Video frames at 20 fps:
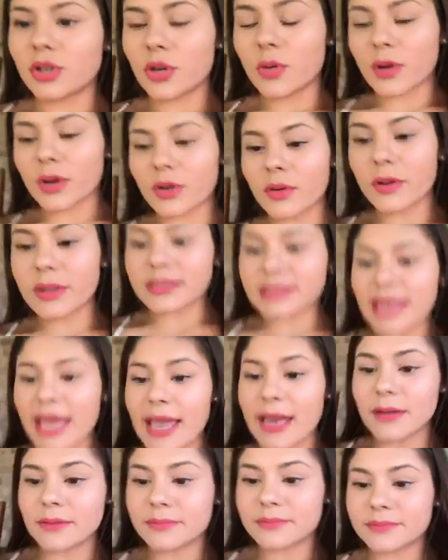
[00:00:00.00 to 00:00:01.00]
You want to go
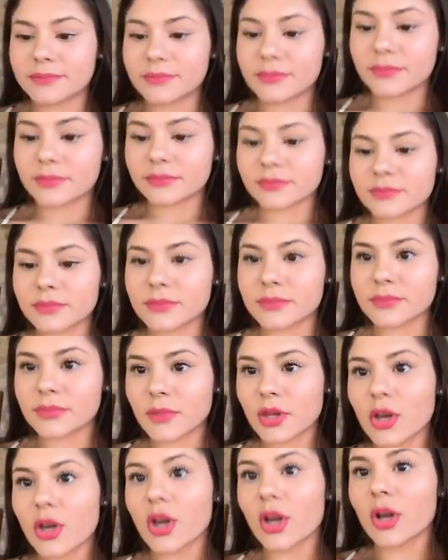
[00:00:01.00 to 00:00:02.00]
inside?
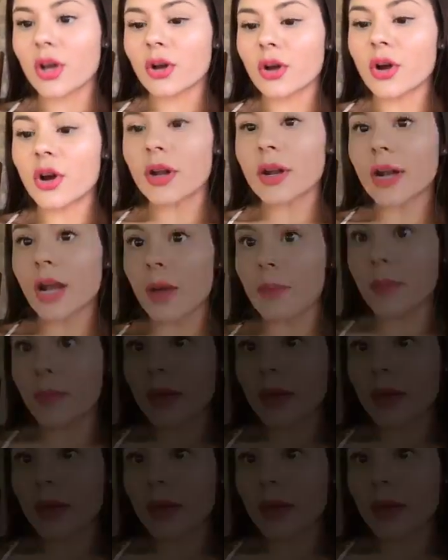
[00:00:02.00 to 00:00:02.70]
Hold on, I'll